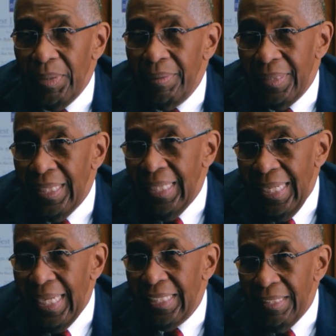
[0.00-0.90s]
where I was
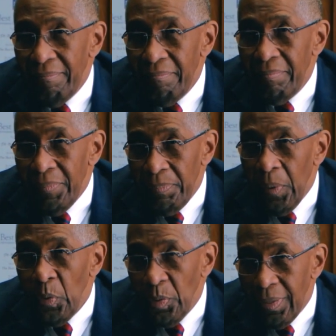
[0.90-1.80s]
actually
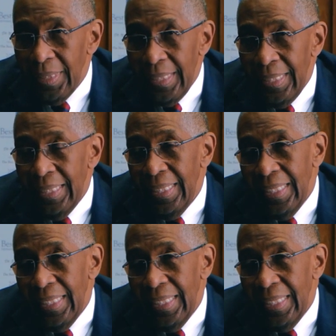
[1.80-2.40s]
mostly